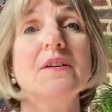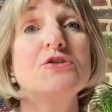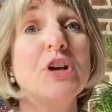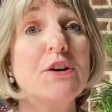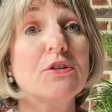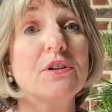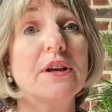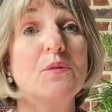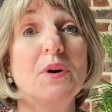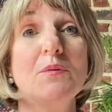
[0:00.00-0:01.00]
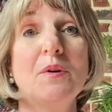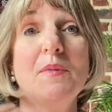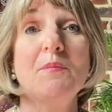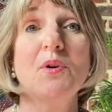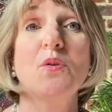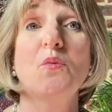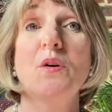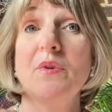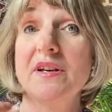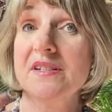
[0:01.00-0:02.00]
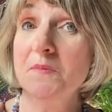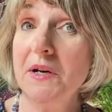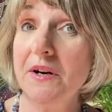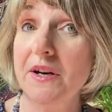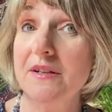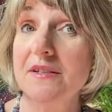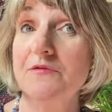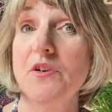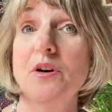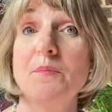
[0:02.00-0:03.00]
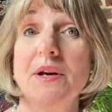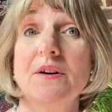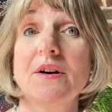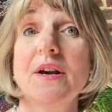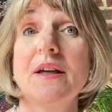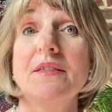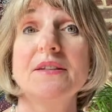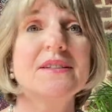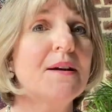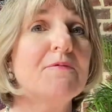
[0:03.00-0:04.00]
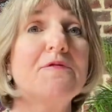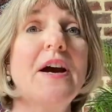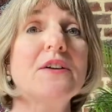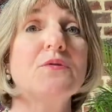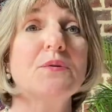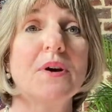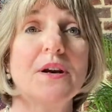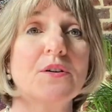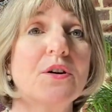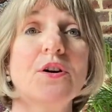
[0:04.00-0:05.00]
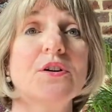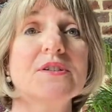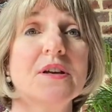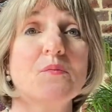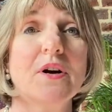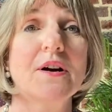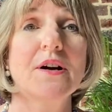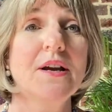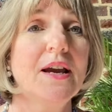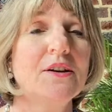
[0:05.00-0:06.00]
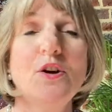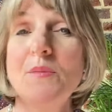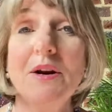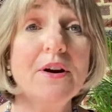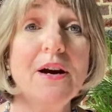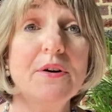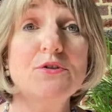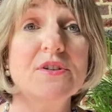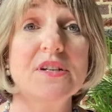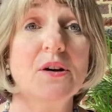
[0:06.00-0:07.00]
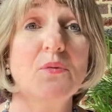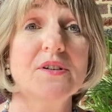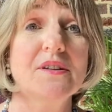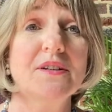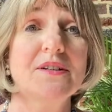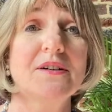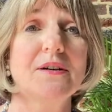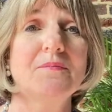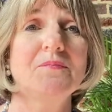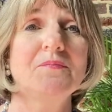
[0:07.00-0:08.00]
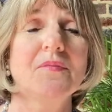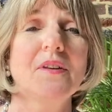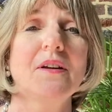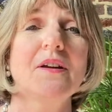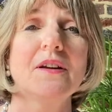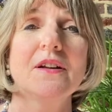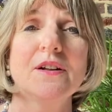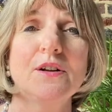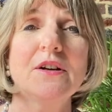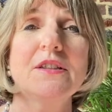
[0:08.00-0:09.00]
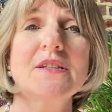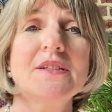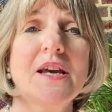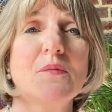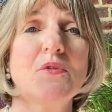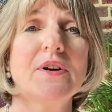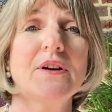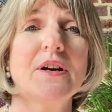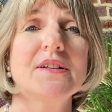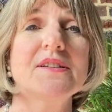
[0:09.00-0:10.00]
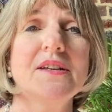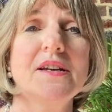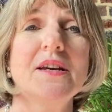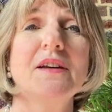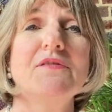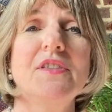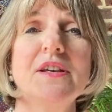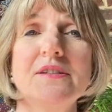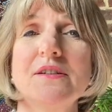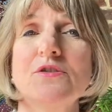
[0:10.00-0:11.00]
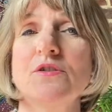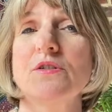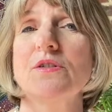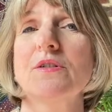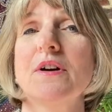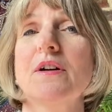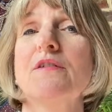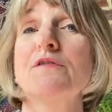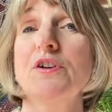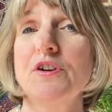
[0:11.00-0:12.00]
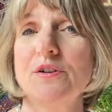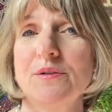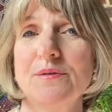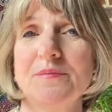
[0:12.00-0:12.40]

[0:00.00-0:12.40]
Generally, we remember what we experience far better than some fact we read or heard somewhere, no matter how interesting it was at the time. Look at this table here and see if this is true for you.